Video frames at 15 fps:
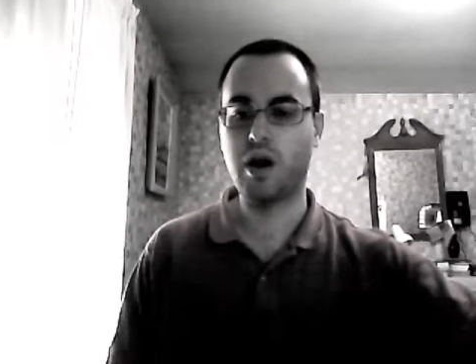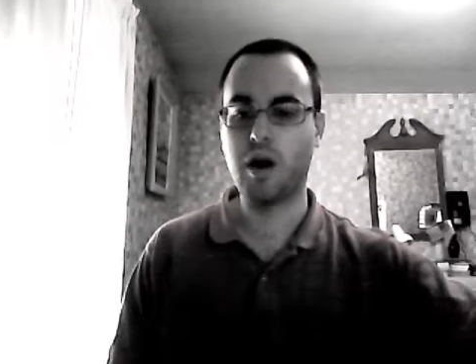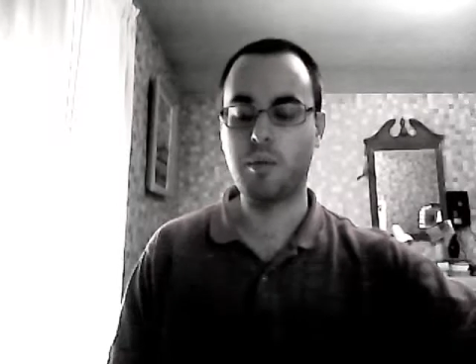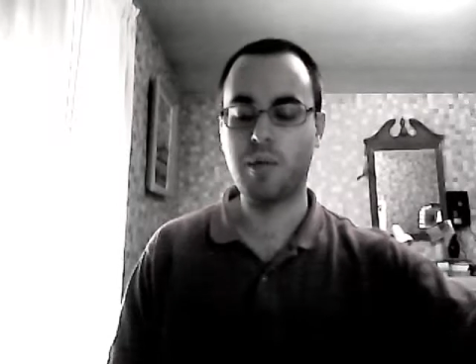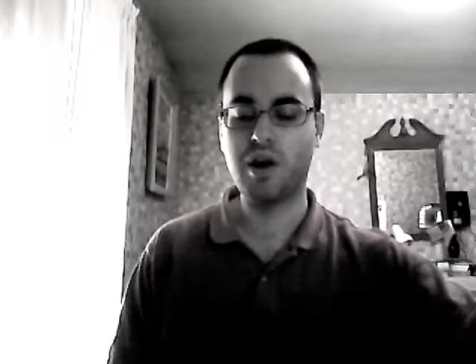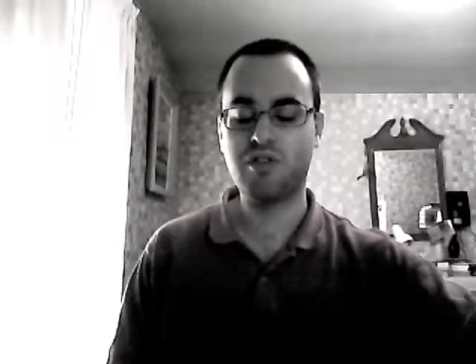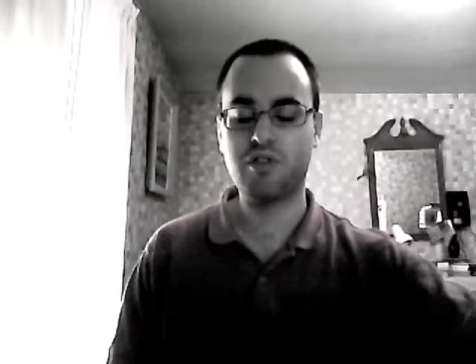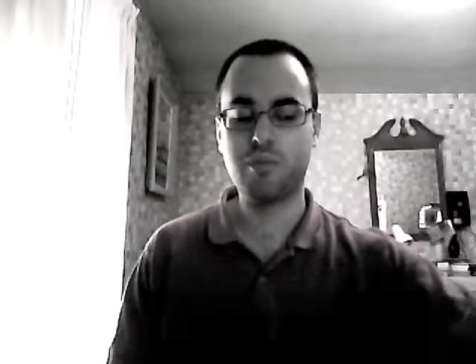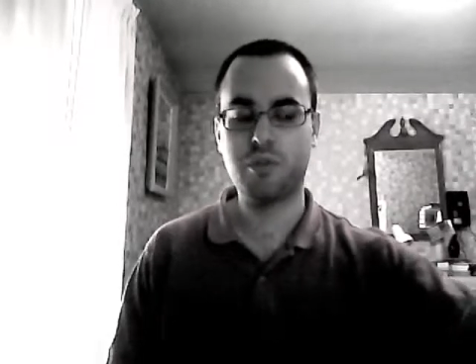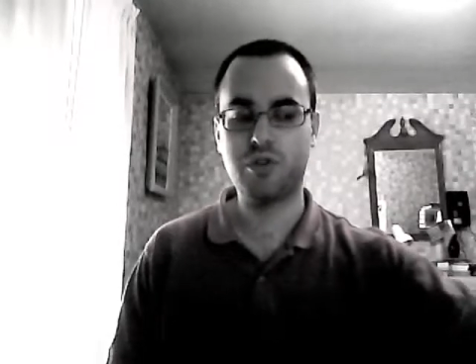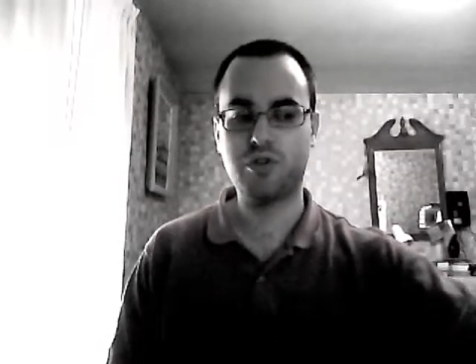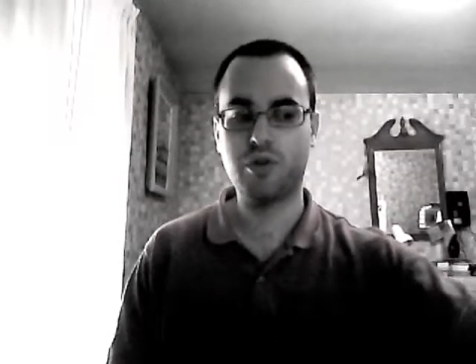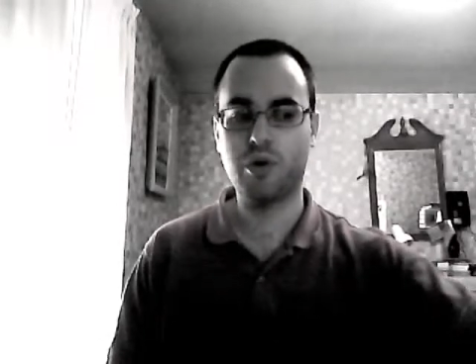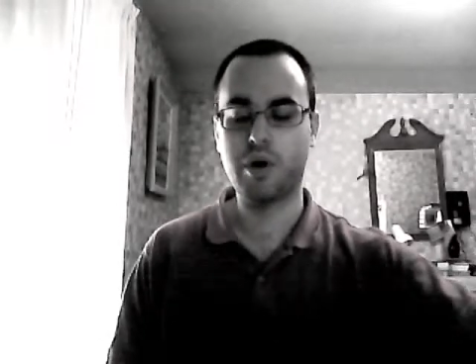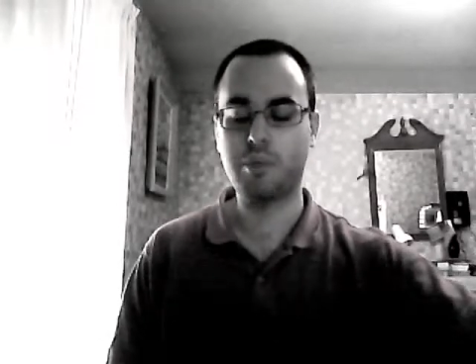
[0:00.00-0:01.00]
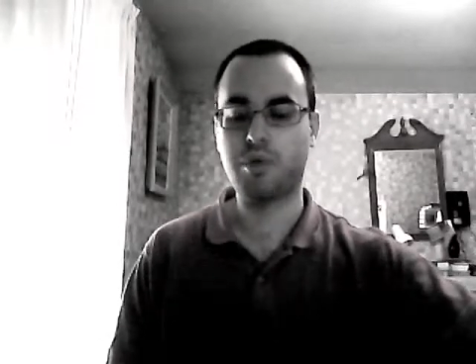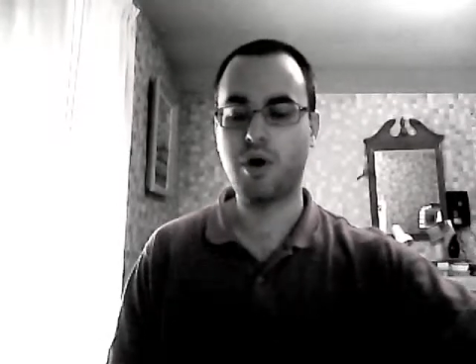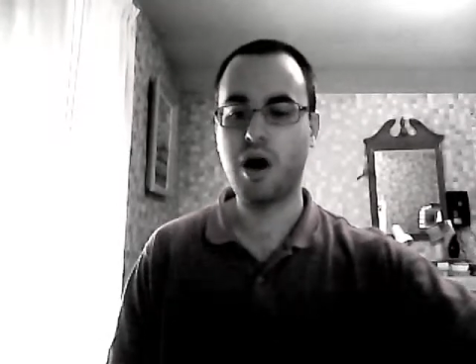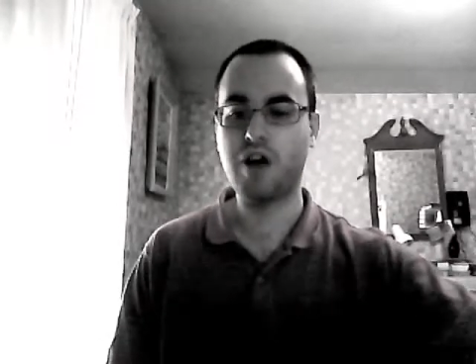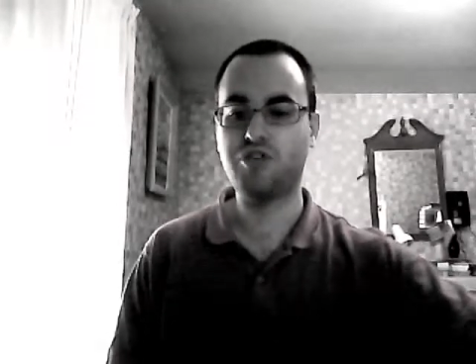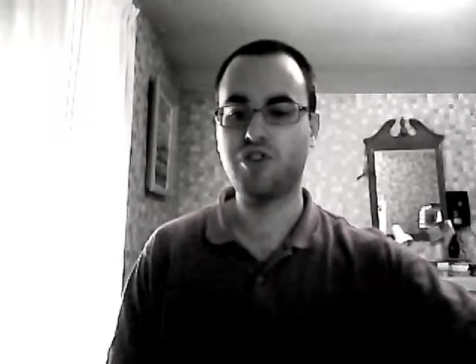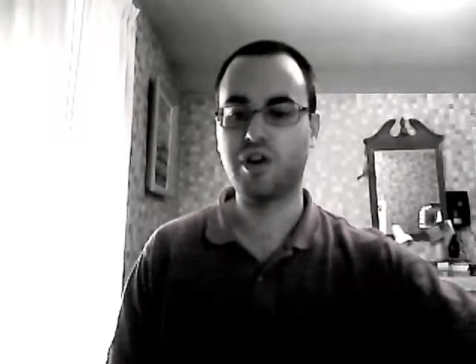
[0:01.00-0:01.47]
emancipatory
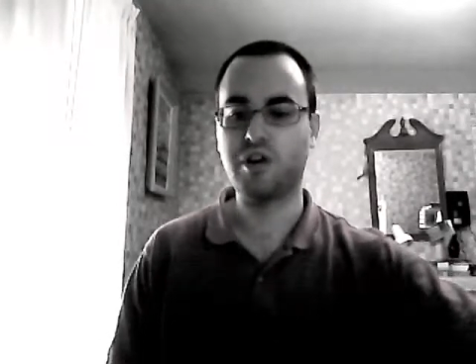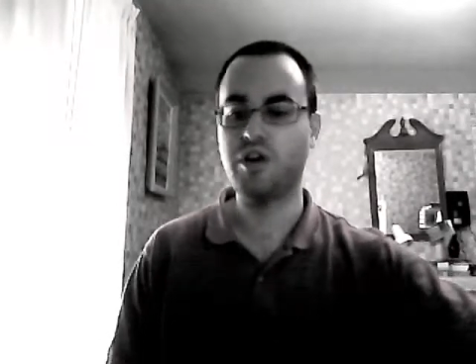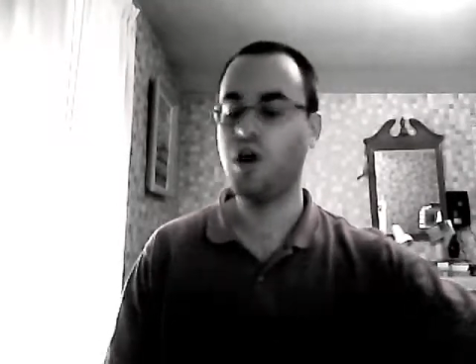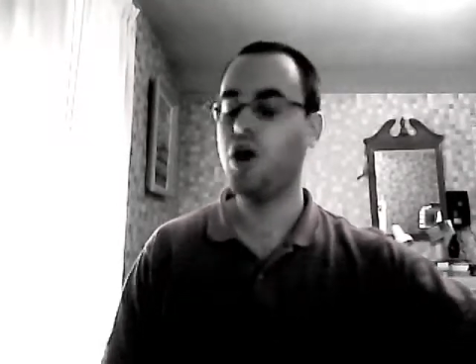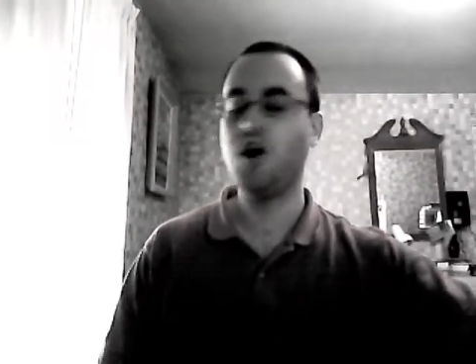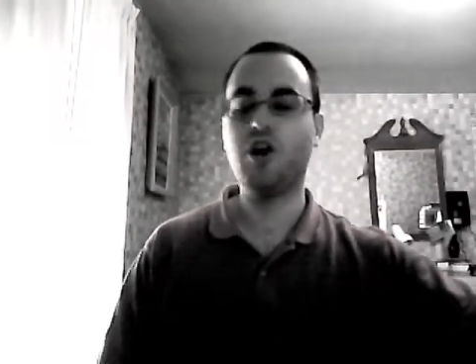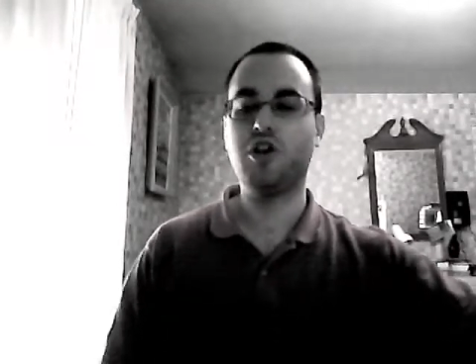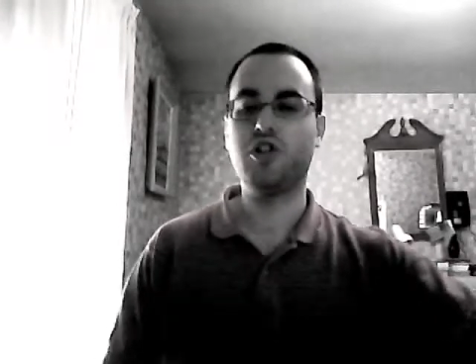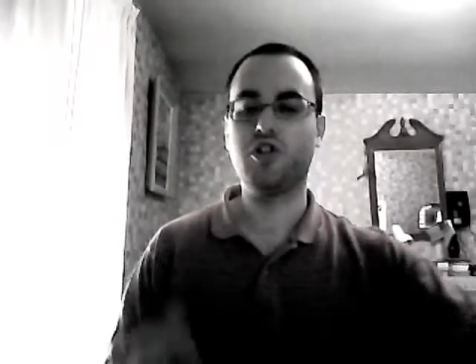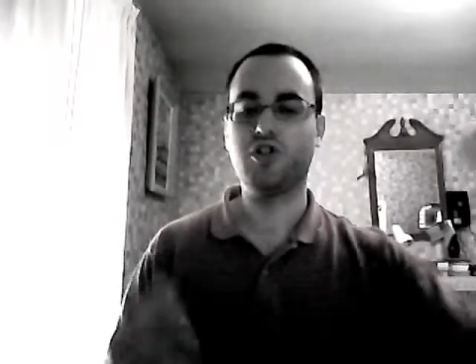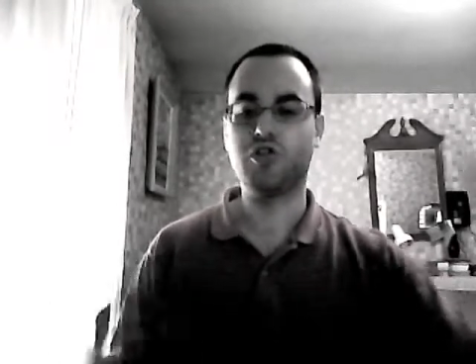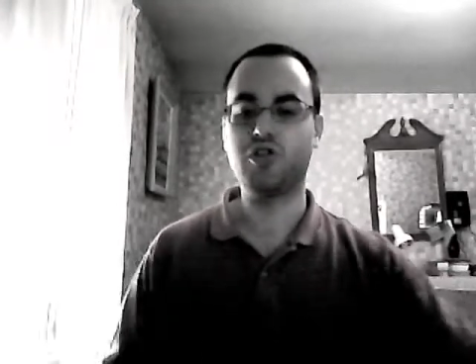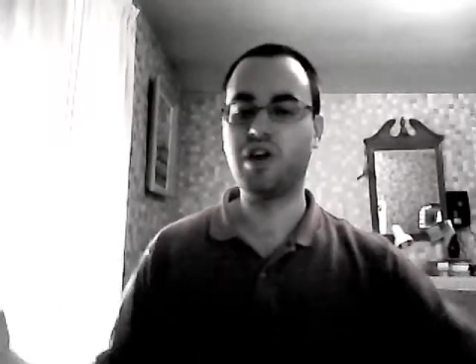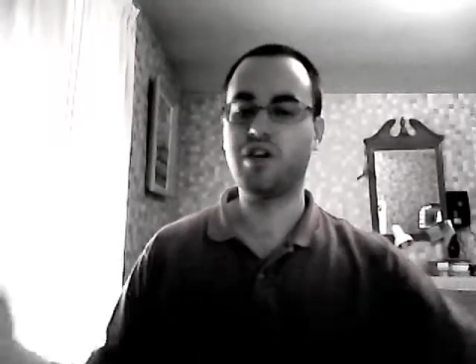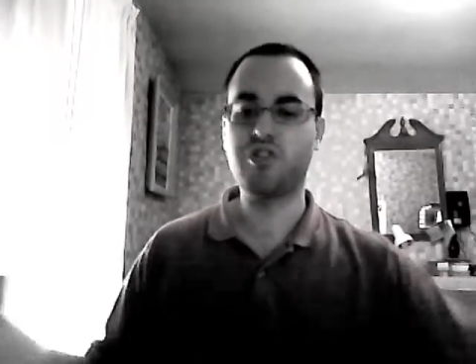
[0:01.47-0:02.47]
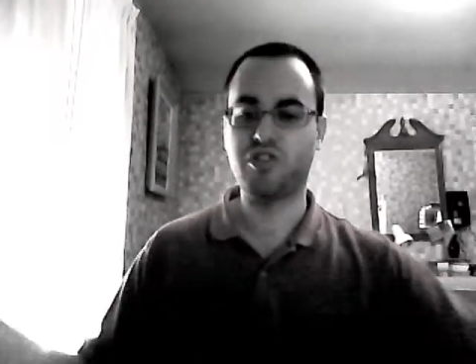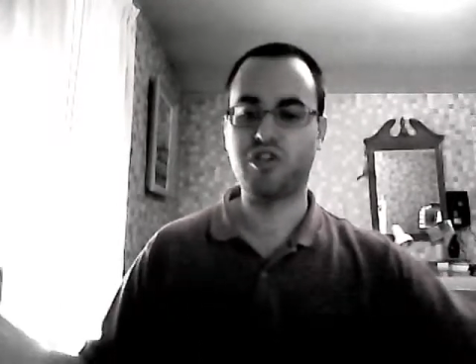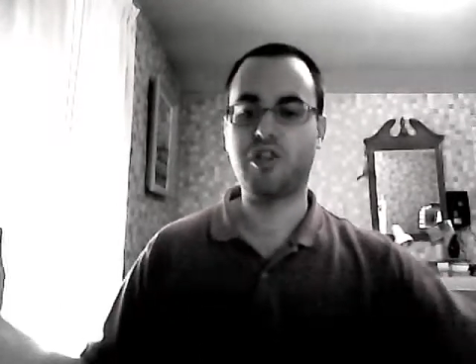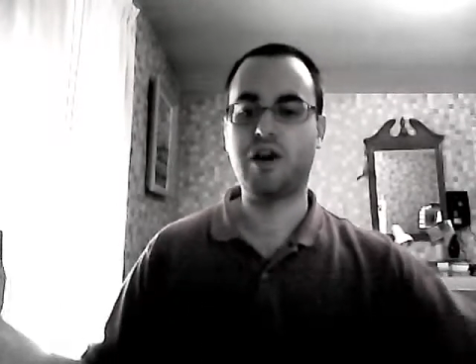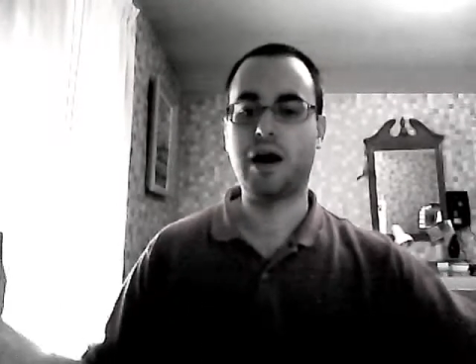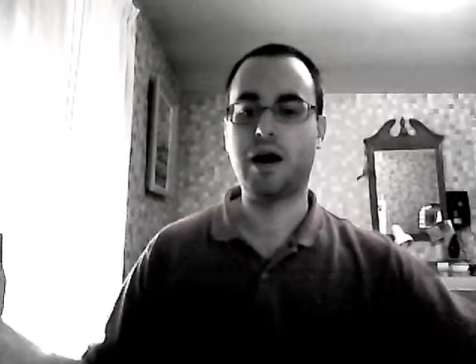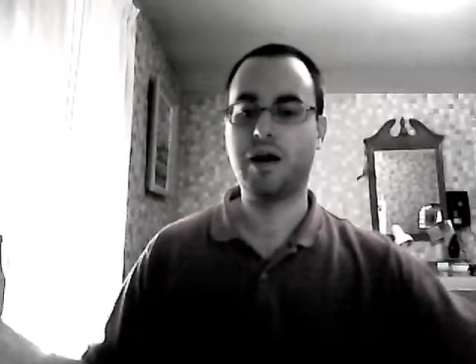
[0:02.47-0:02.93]
project leads
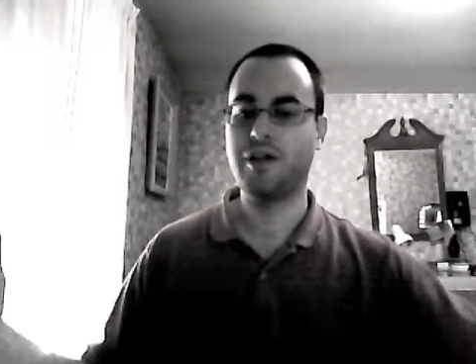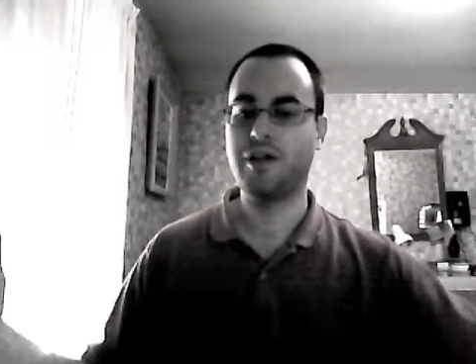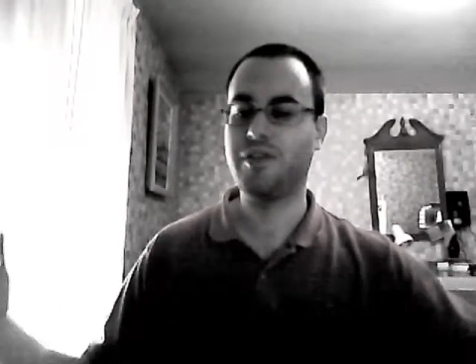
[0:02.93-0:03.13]
to that.